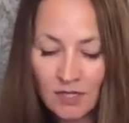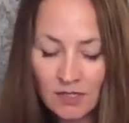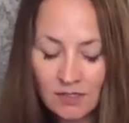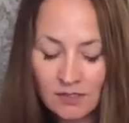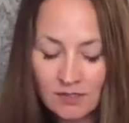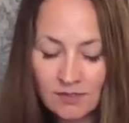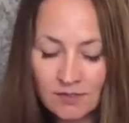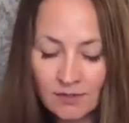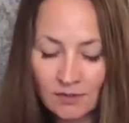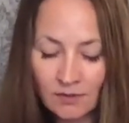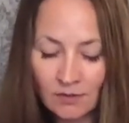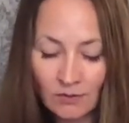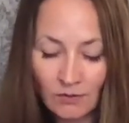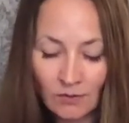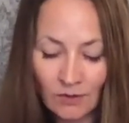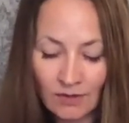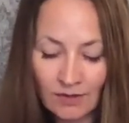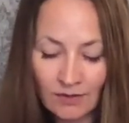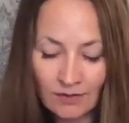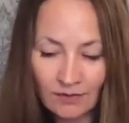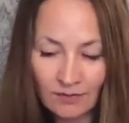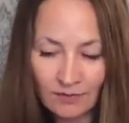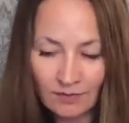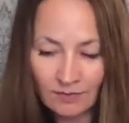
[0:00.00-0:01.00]
So
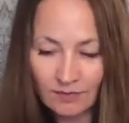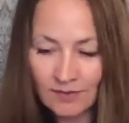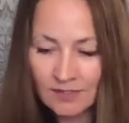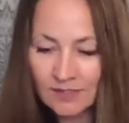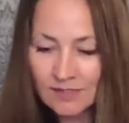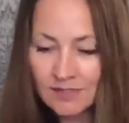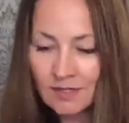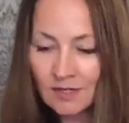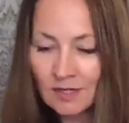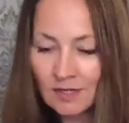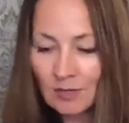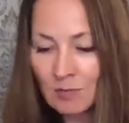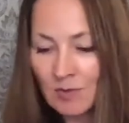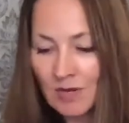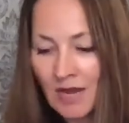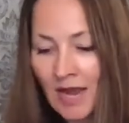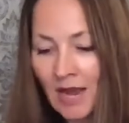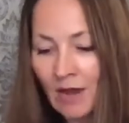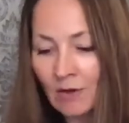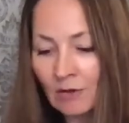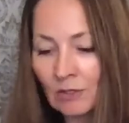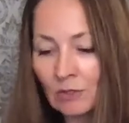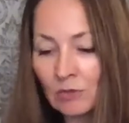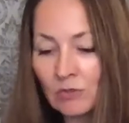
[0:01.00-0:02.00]
this could be
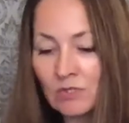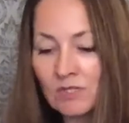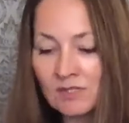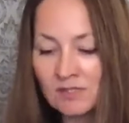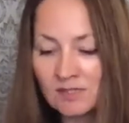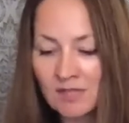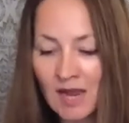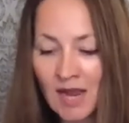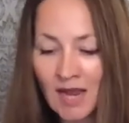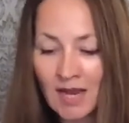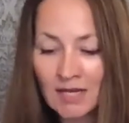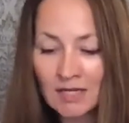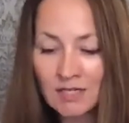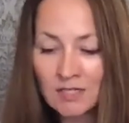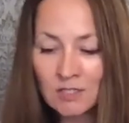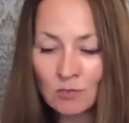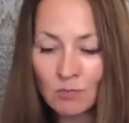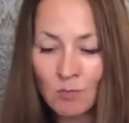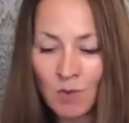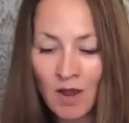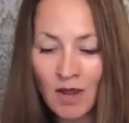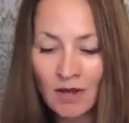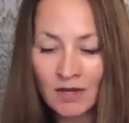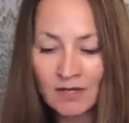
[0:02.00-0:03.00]
how you decide to
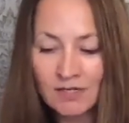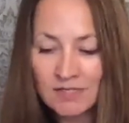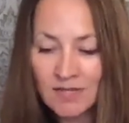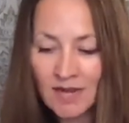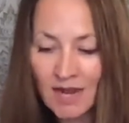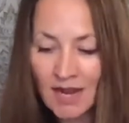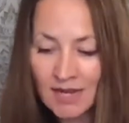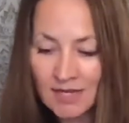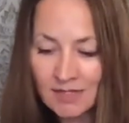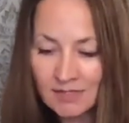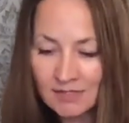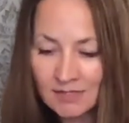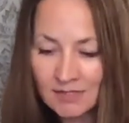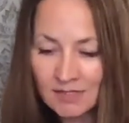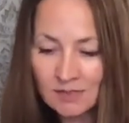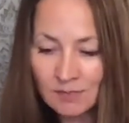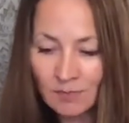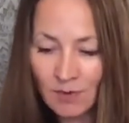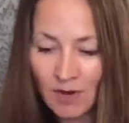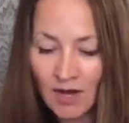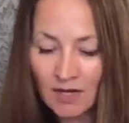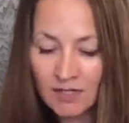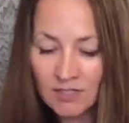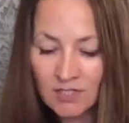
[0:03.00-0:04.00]
monetize these
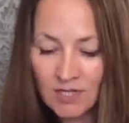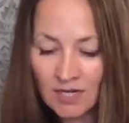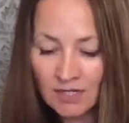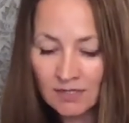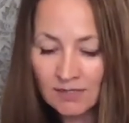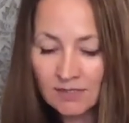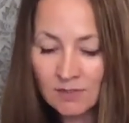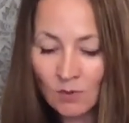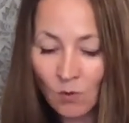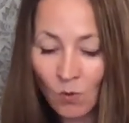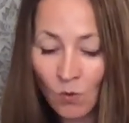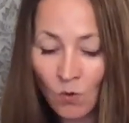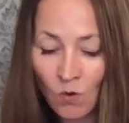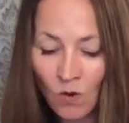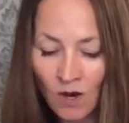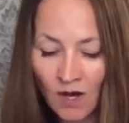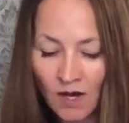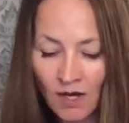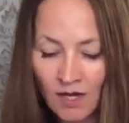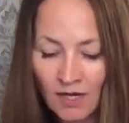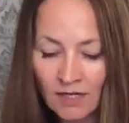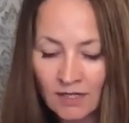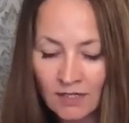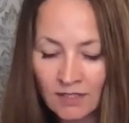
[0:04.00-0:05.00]
projects, or
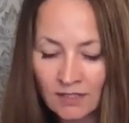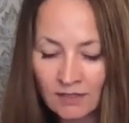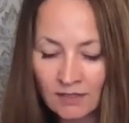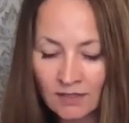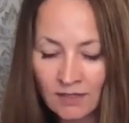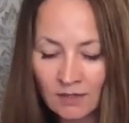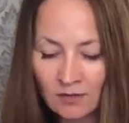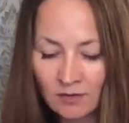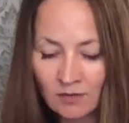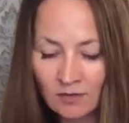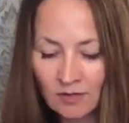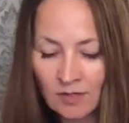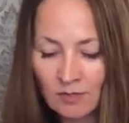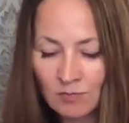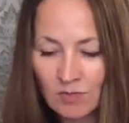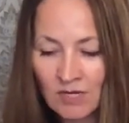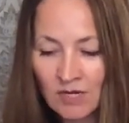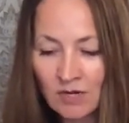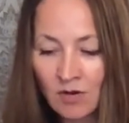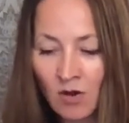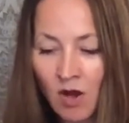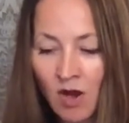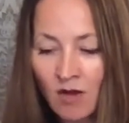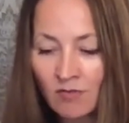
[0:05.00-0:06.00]
it could literally be
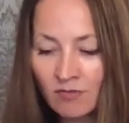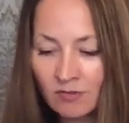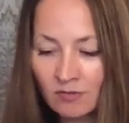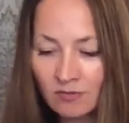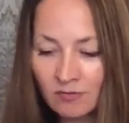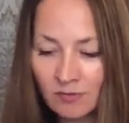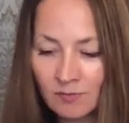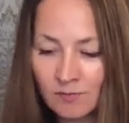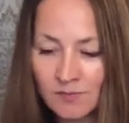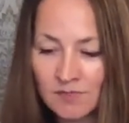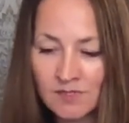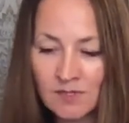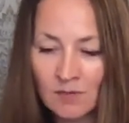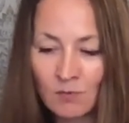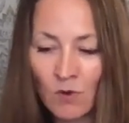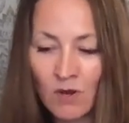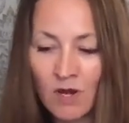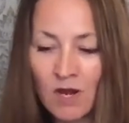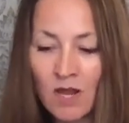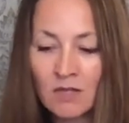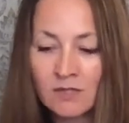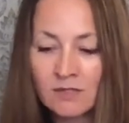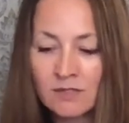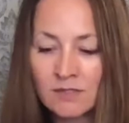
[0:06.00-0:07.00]
an offer from
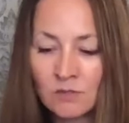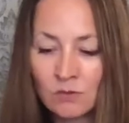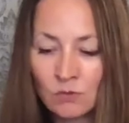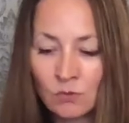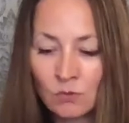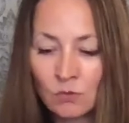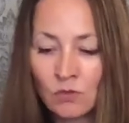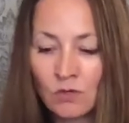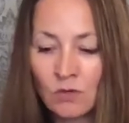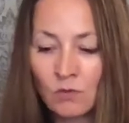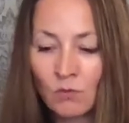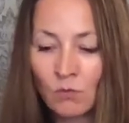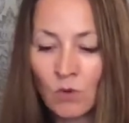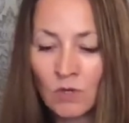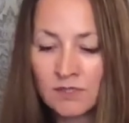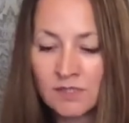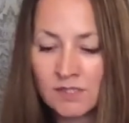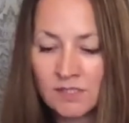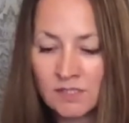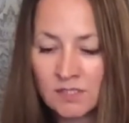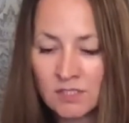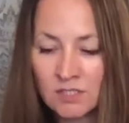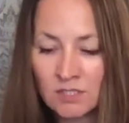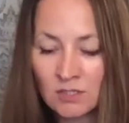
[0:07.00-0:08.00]
someone else who
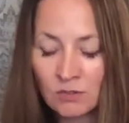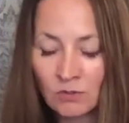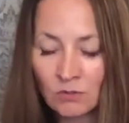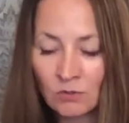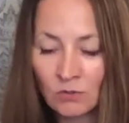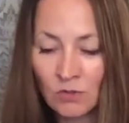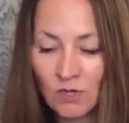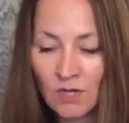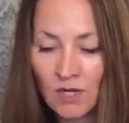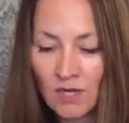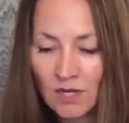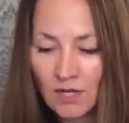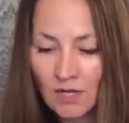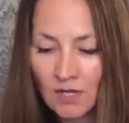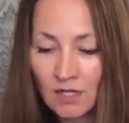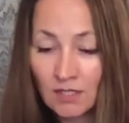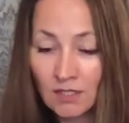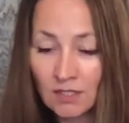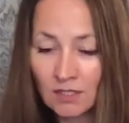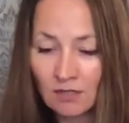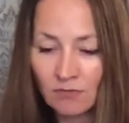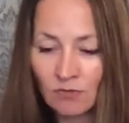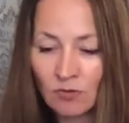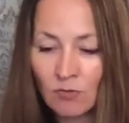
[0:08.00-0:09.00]
wants to
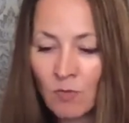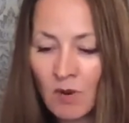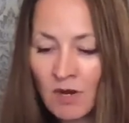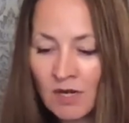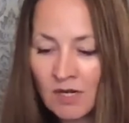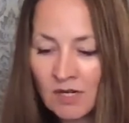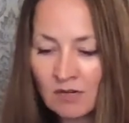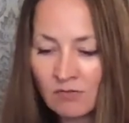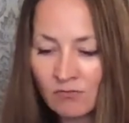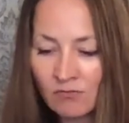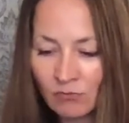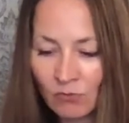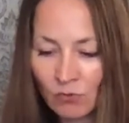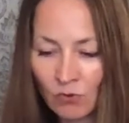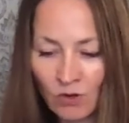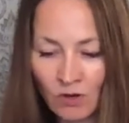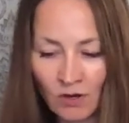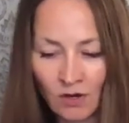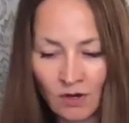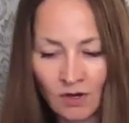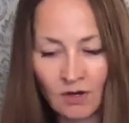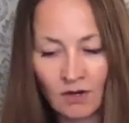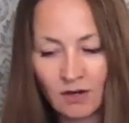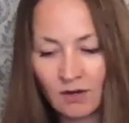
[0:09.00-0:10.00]
give you money
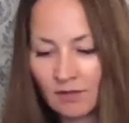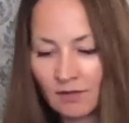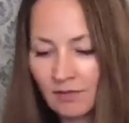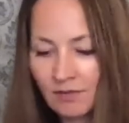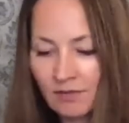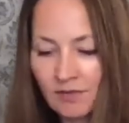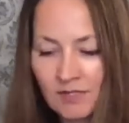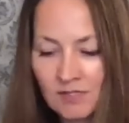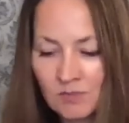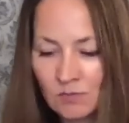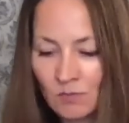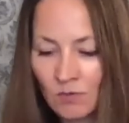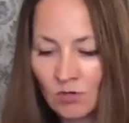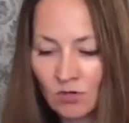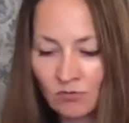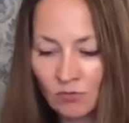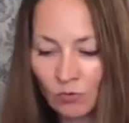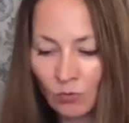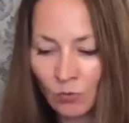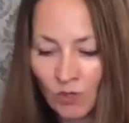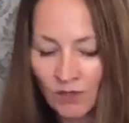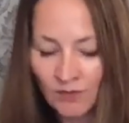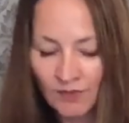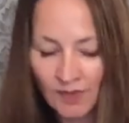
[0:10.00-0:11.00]
for this
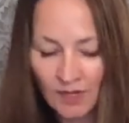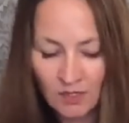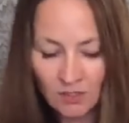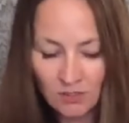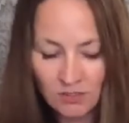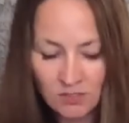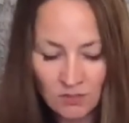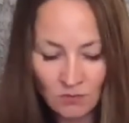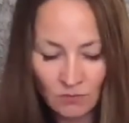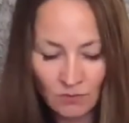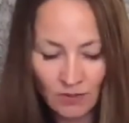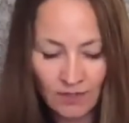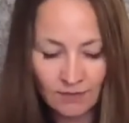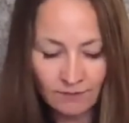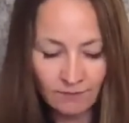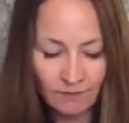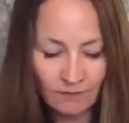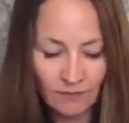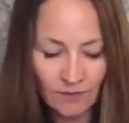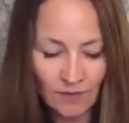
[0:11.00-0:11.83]
wonderful work that you're doing.